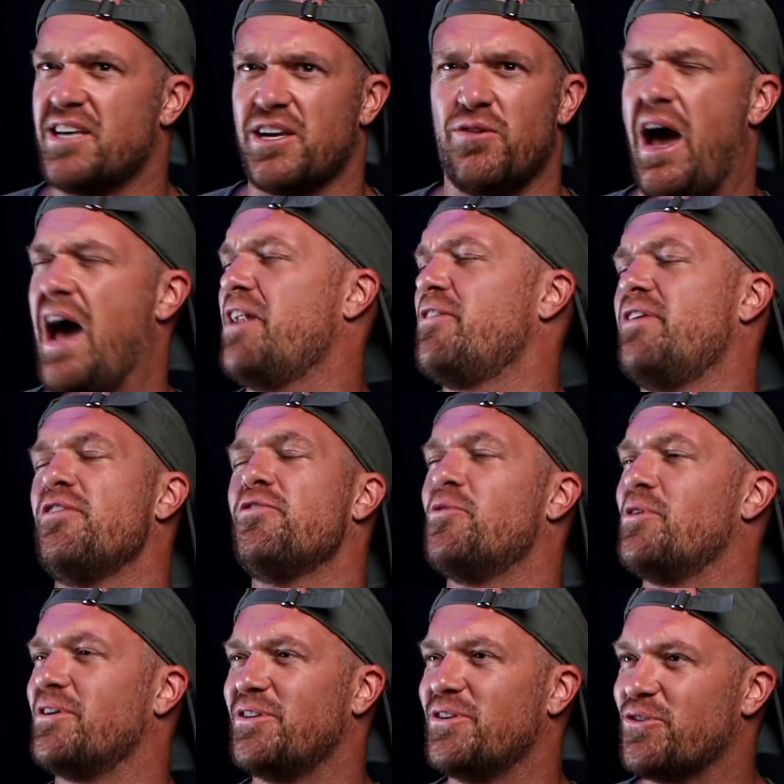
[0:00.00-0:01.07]
like out of
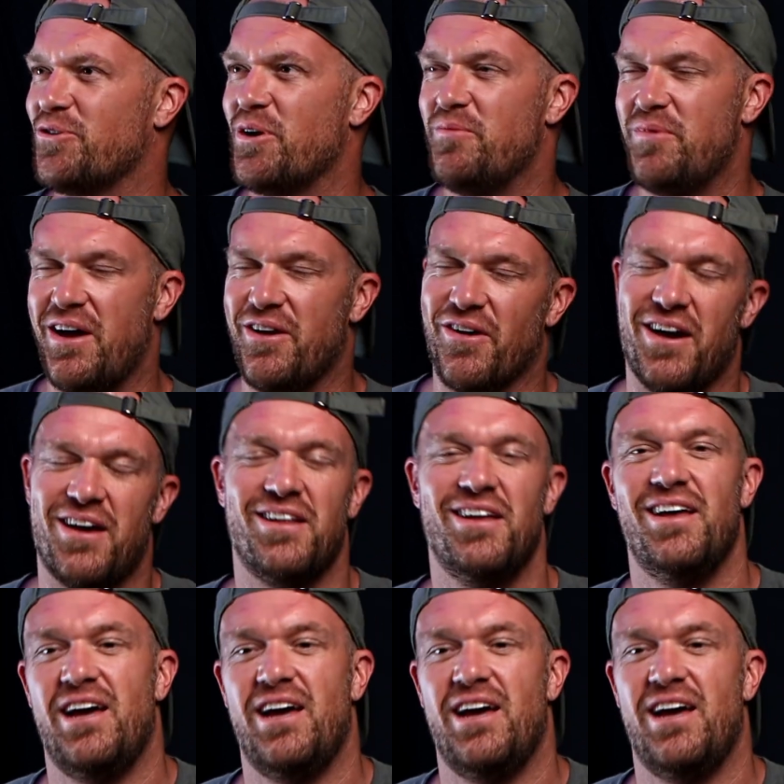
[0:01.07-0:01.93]
everywhere. They're Green Bay, right?